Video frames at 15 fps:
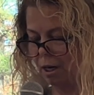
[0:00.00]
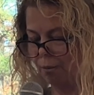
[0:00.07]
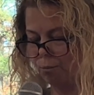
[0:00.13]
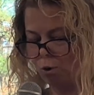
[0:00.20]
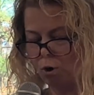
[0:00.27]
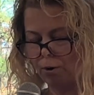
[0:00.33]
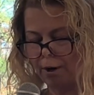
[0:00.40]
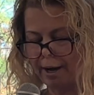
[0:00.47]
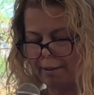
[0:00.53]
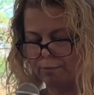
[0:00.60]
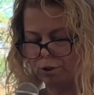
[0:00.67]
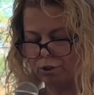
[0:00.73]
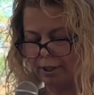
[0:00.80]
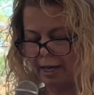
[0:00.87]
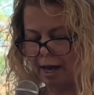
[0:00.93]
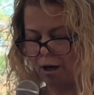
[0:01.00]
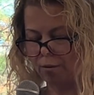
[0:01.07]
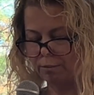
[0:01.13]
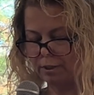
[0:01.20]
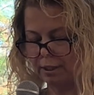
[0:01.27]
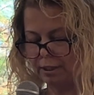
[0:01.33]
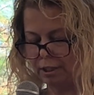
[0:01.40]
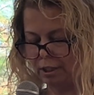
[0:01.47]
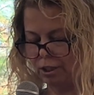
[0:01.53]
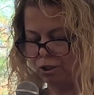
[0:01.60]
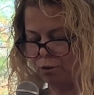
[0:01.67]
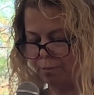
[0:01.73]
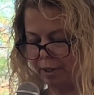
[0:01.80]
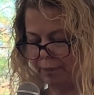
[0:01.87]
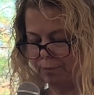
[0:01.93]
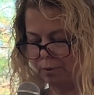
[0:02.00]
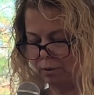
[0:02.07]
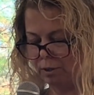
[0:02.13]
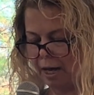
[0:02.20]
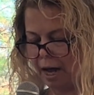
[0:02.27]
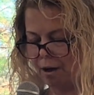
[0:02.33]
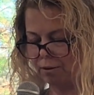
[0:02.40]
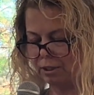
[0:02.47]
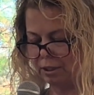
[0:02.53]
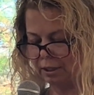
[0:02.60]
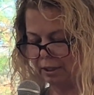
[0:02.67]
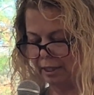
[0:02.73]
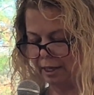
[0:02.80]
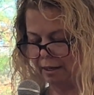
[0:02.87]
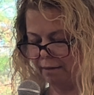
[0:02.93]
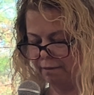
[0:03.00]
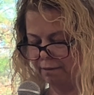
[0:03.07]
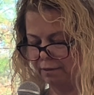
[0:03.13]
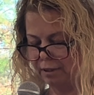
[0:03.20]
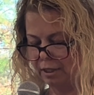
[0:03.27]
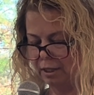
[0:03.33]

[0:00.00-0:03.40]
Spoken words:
Programs should help to teach people how to live